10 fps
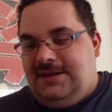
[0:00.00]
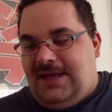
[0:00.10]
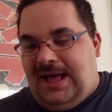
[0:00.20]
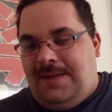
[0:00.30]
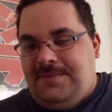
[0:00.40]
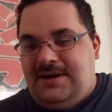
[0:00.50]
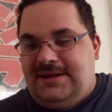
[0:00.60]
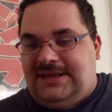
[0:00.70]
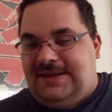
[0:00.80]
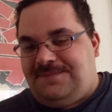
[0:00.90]
I'm going to
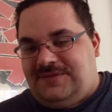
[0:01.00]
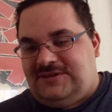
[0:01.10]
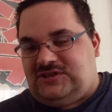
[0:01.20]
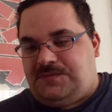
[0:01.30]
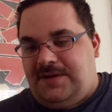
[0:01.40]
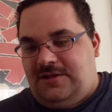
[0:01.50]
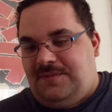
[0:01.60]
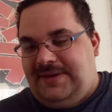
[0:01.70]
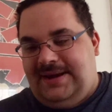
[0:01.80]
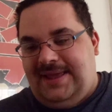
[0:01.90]
give this
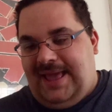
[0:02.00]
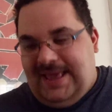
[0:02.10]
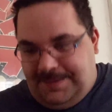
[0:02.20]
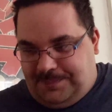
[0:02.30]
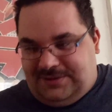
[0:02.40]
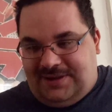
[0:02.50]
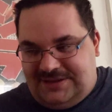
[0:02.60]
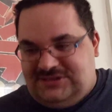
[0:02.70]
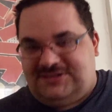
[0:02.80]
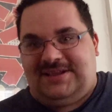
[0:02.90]
film an A+.
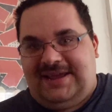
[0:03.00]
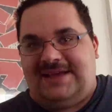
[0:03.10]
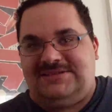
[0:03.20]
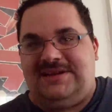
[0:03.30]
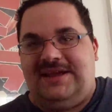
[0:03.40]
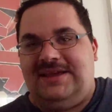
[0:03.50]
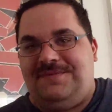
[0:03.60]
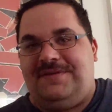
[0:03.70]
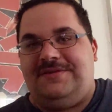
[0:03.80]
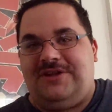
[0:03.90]
Like I said,
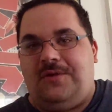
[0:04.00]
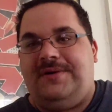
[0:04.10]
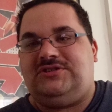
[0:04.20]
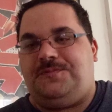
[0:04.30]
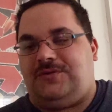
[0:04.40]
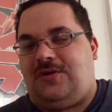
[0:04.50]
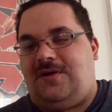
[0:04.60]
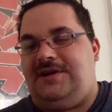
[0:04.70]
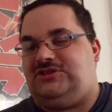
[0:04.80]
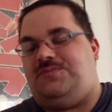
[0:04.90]
even though it's
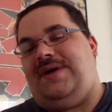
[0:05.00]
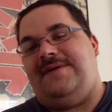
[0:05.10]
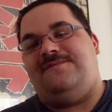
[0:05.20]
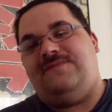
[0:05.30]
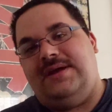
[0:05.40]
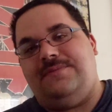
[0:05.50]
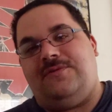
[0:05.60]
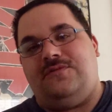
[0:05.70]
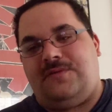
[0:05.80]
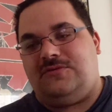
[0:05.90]
flawed, it's my
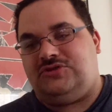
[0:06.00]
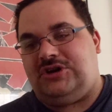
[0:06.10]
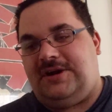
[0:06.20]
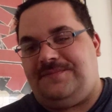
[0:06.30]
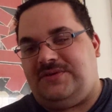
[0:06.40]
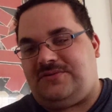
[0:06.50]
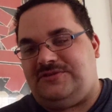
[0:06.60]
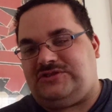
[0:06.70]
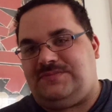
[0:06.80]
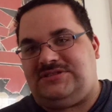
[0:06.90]
favorite version of The
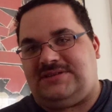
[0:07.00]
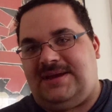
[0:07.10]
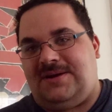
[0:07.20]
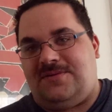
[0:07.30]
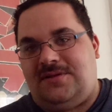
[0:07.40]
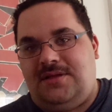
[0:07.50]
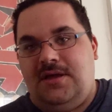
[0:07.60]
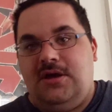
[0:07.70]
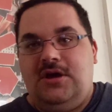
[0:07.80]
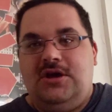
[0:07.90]
Christmas Carol.
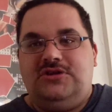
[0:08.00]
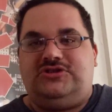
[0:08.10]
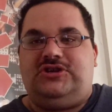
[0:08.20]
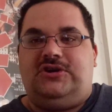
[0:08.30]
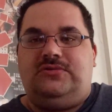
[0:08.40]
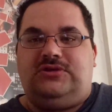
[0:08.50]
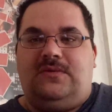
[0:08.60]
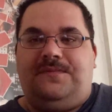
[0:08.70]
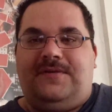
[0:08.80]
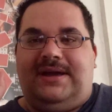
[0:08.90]
So
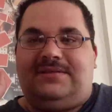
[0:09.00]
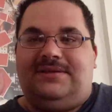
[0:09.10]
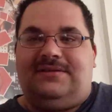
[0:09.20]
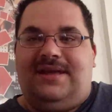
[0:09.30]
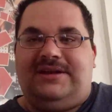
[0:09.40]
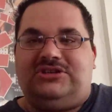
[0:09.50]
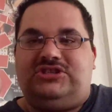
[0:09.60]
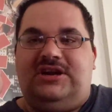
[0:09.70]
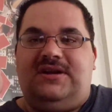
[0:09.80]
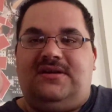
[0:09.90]
don't forget to like,
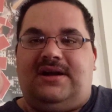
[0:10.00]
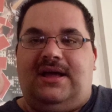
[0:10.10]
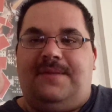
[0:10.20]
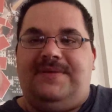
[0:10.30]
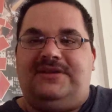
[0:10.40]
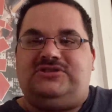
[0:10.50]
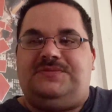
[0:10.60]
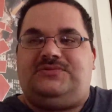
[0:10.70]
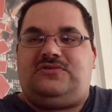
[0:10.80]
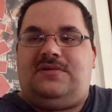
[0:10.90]
share, comment,
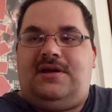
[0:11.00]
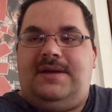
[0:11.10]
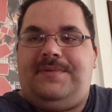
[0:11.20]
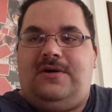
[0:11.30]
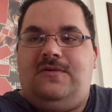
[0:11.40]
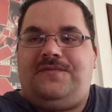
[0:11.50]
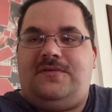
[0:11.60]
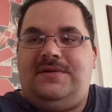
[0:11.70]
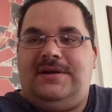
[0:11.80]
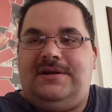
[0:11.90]
subscribe.
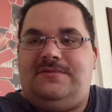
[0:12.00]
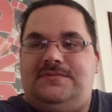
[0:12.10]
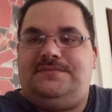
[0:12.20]
Over and out.